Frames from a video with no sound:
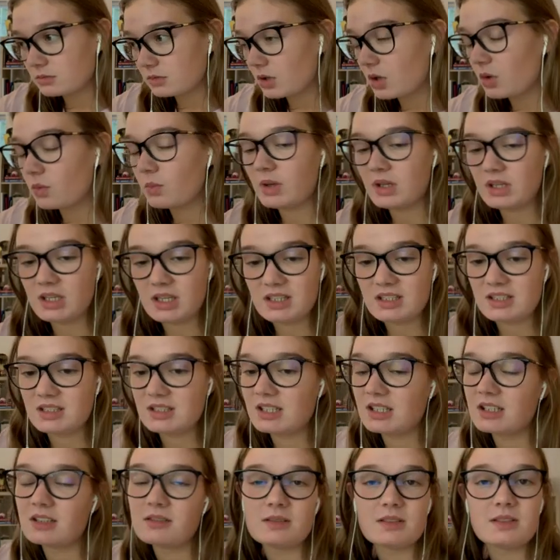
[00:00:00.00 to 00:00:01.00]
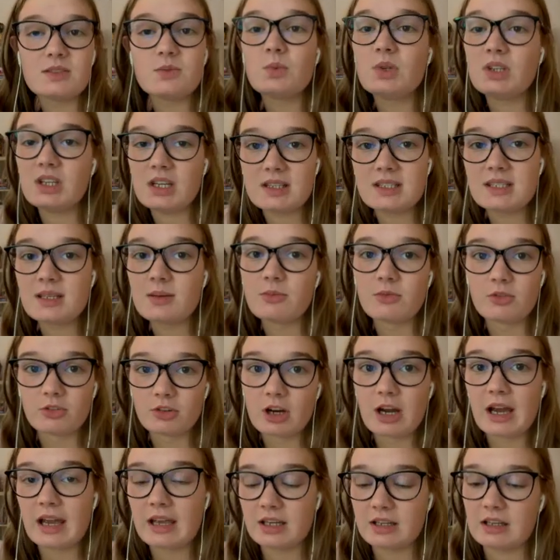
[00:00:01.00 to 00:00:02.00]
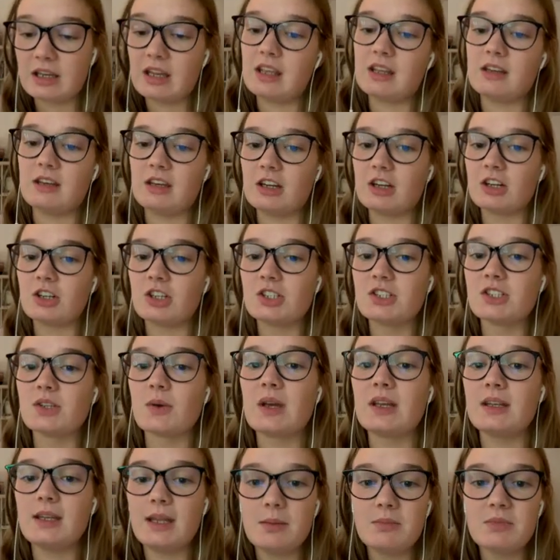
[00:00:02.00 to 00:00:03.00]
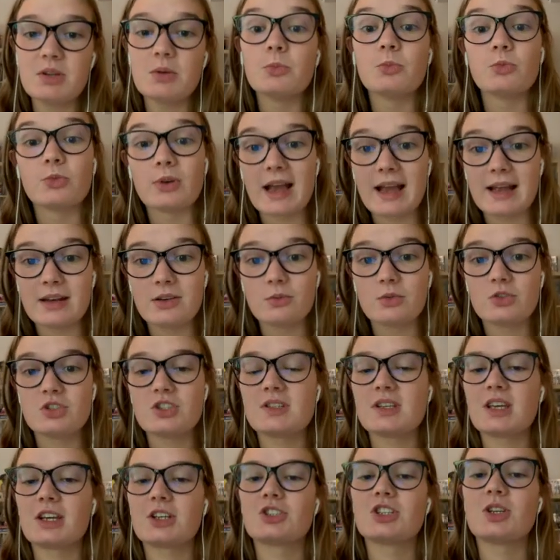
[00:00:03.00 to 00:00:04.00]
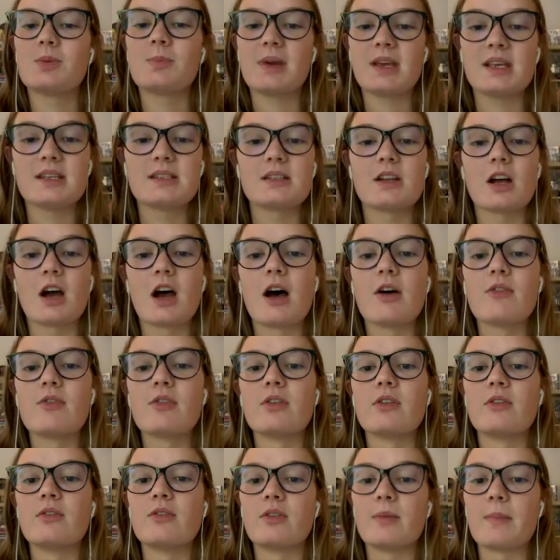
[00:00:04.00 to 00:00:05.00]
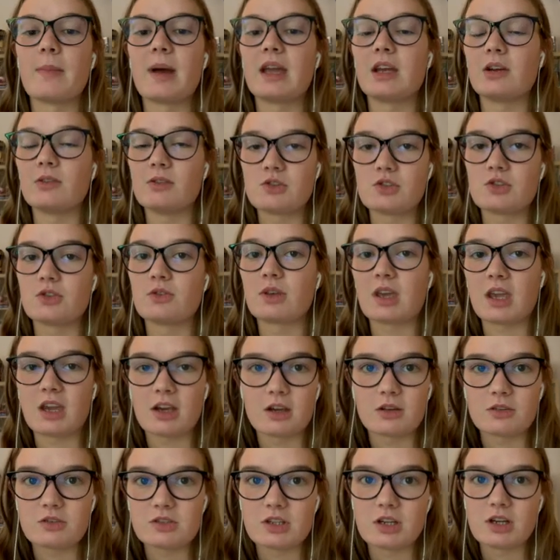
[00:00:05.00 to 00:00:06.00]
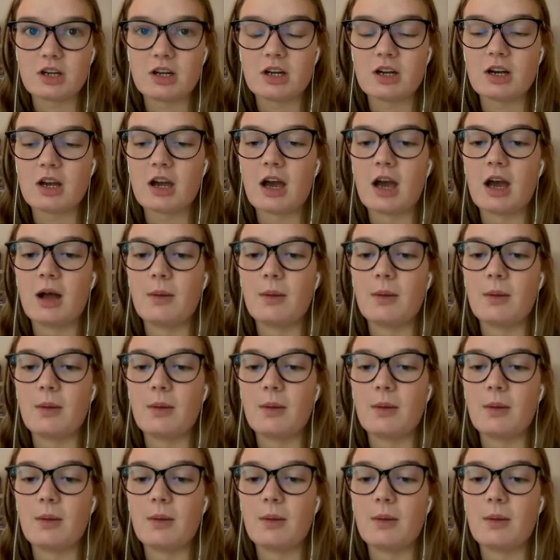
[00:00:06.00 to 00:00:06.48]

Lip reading: we need some variety in here. So I named him Wren, which is actually based off of my original character.